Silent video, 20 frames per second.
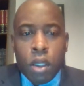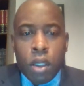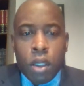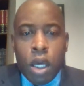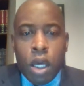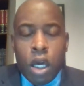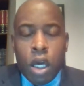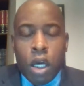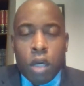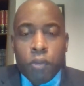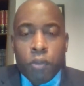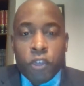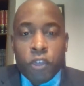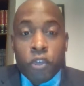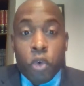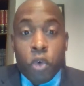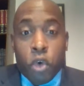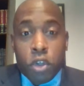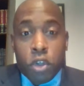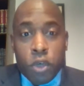Of
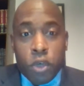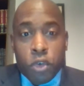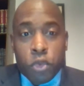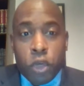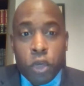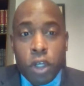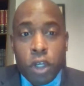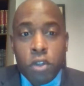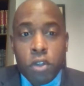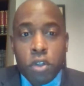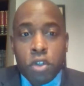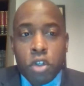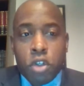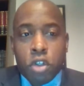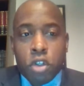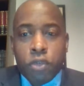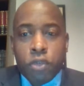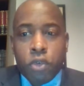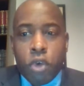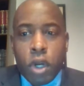course, I was raised in the
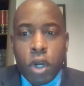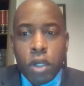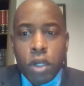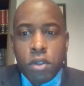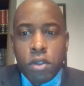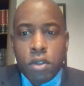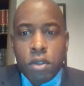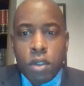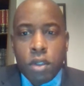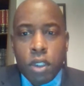Church of Christ,